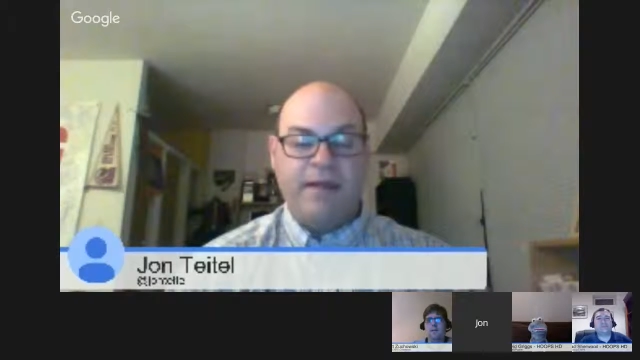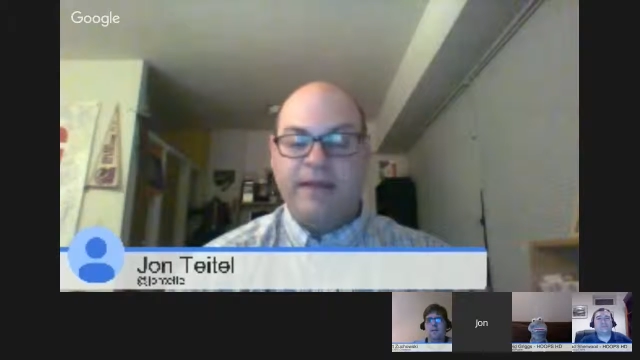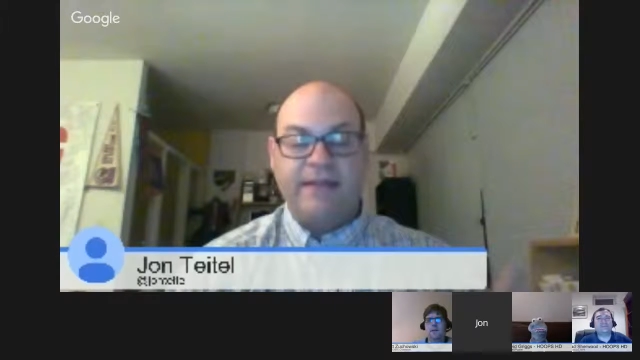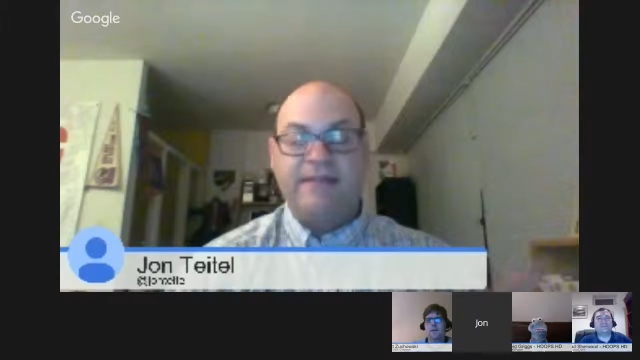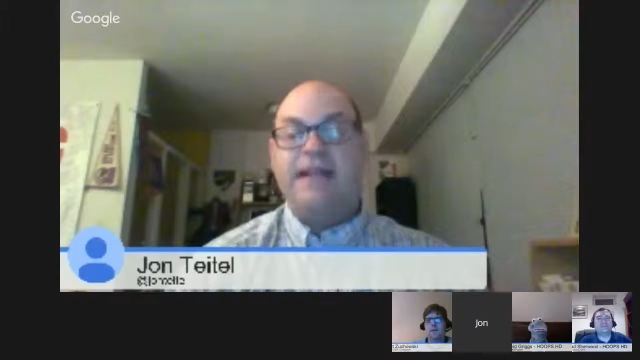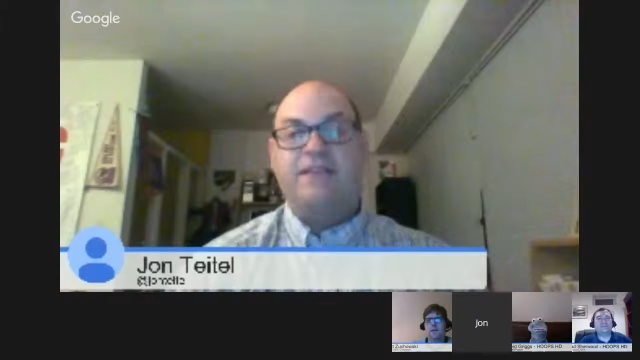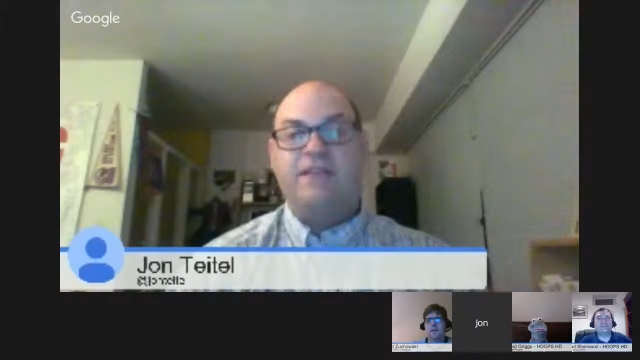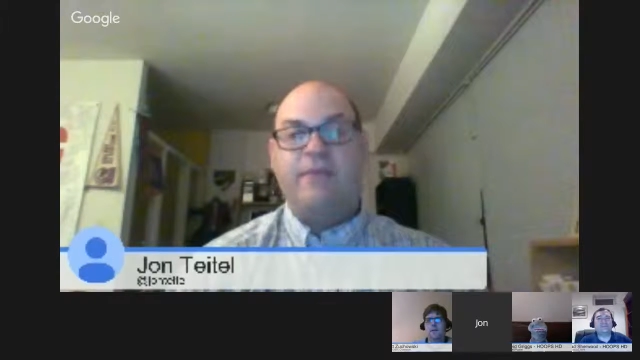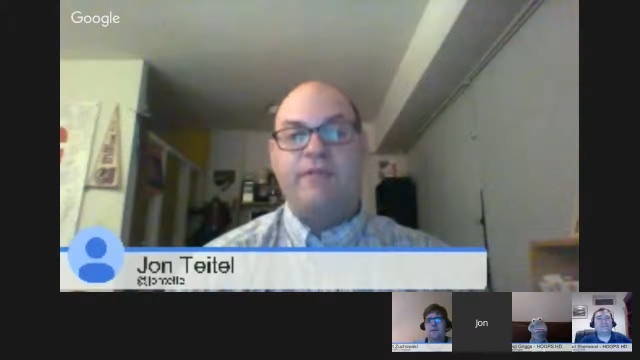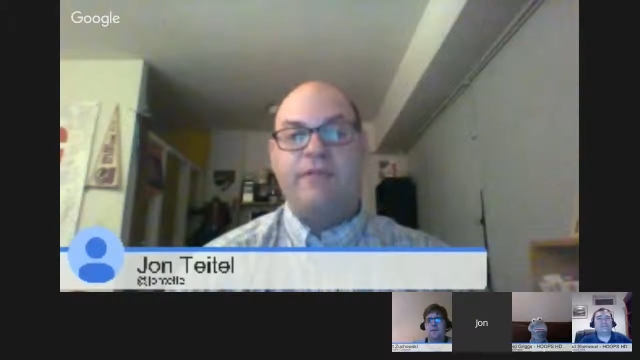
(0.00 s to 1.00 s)
Like, it's not
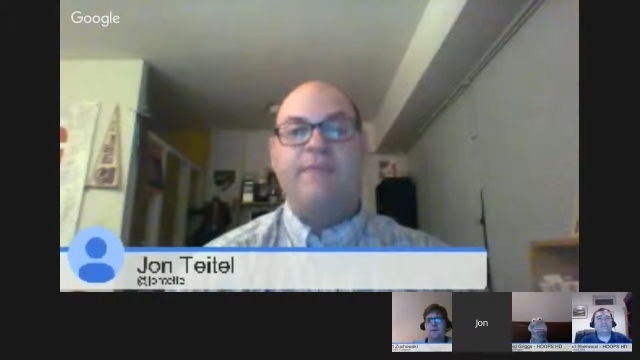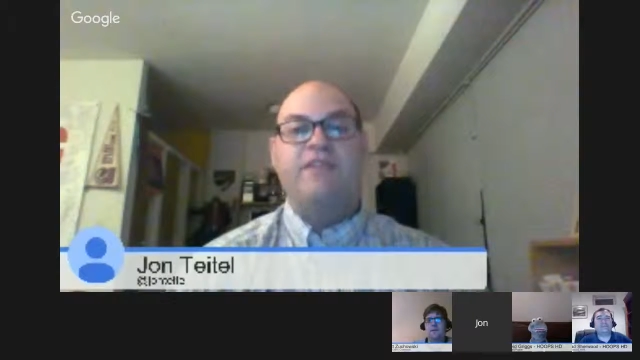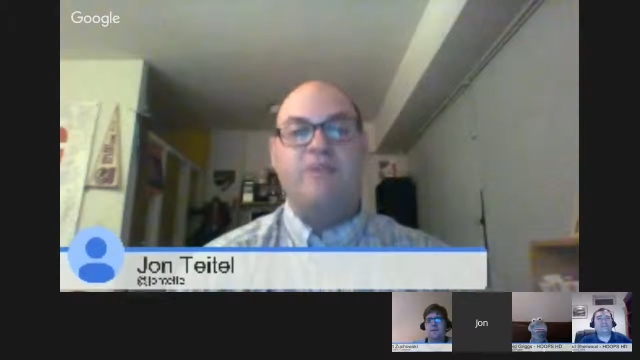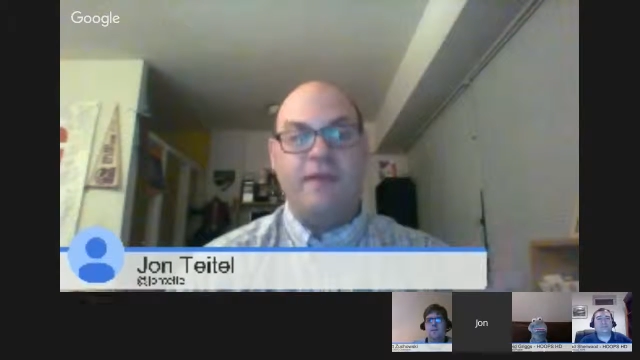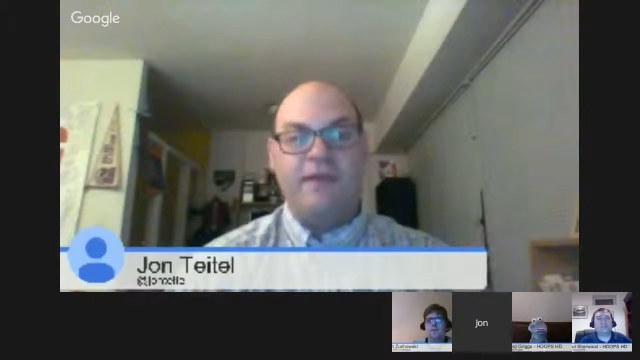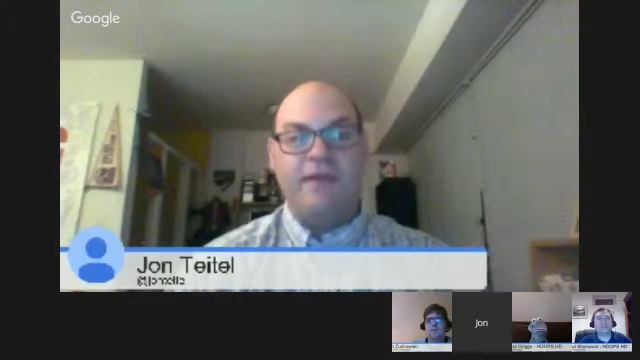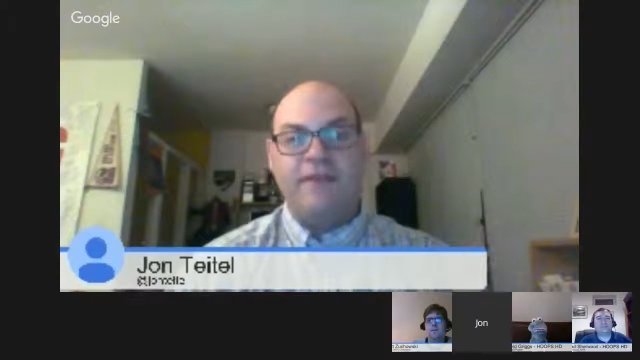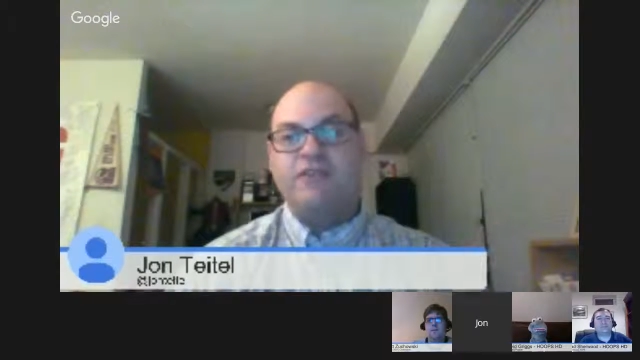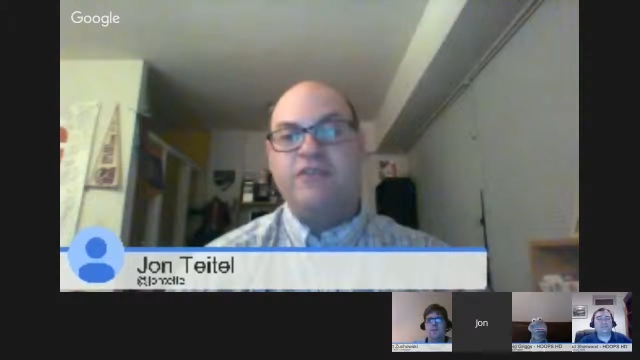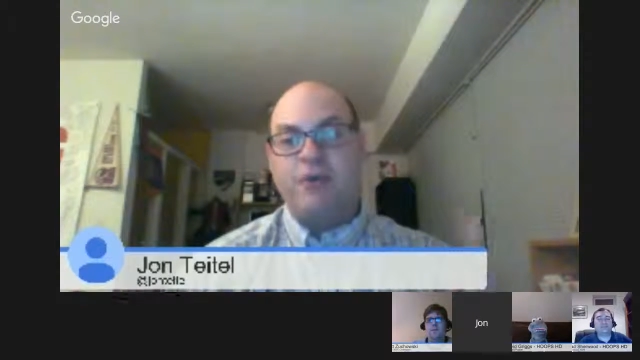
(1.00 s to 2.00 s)
supposed to happen. It's one thing
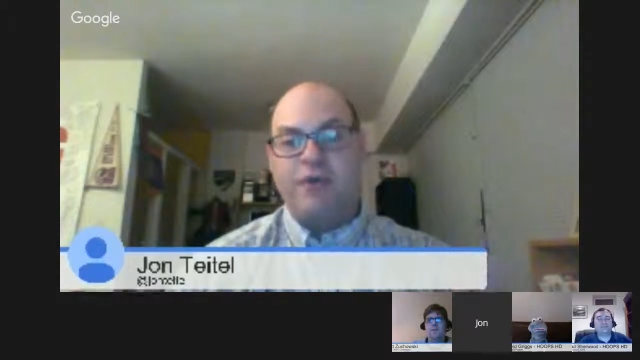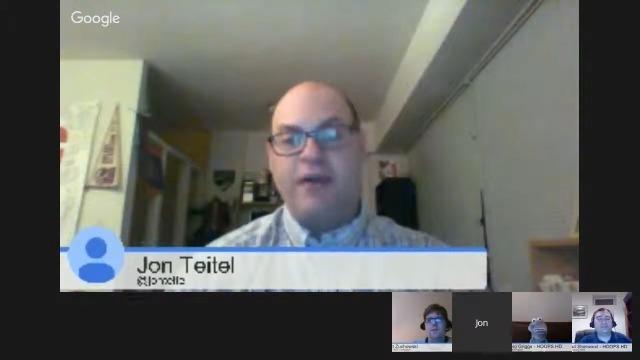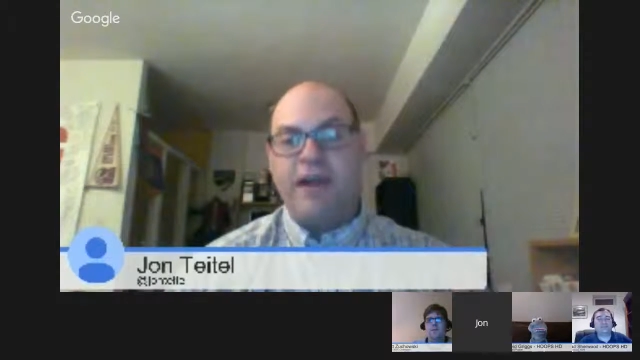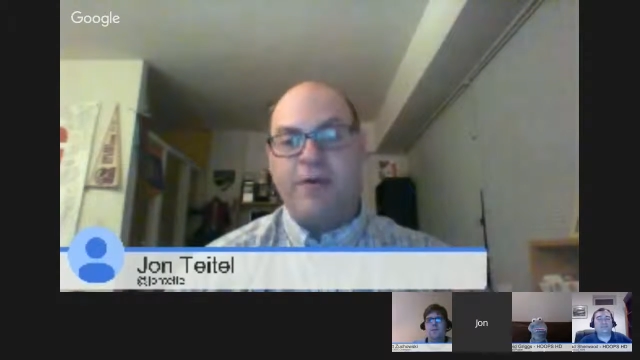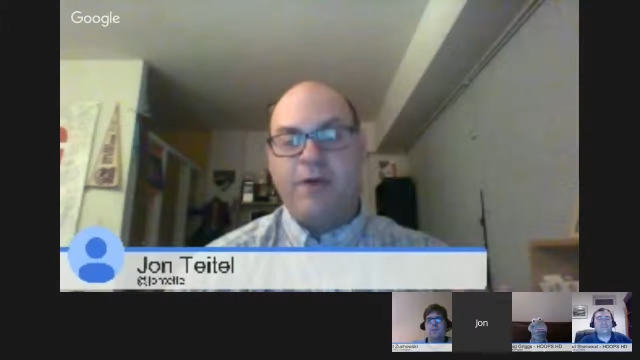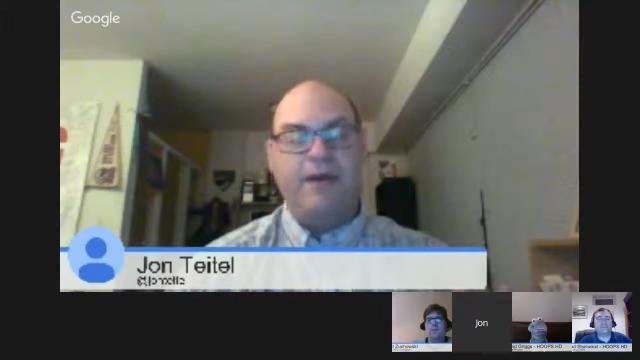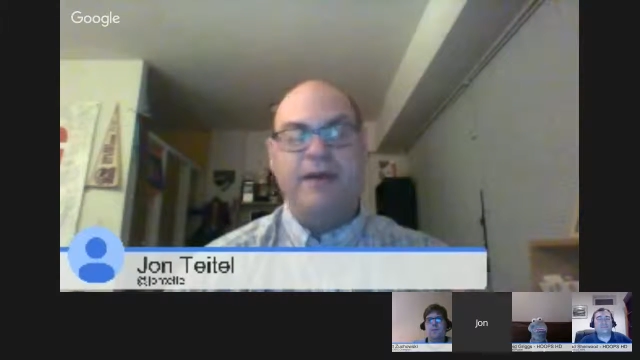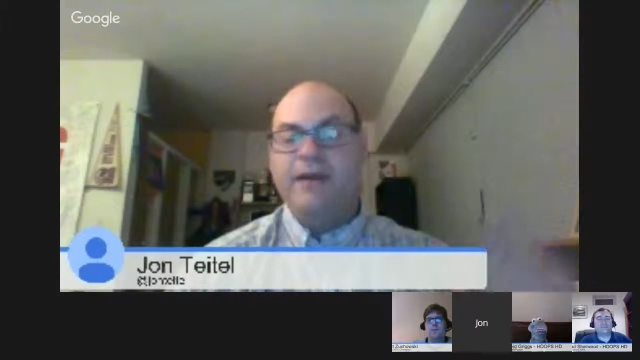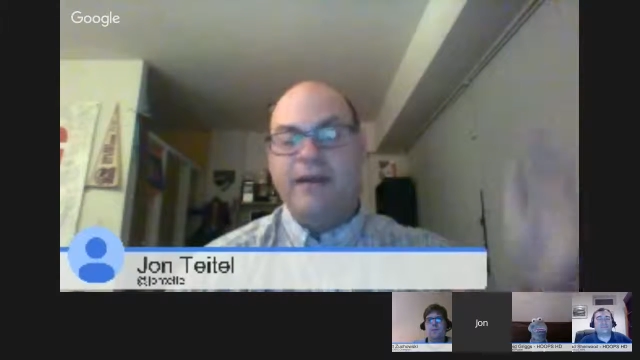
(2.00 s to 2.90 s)
if it's Northern Iowa,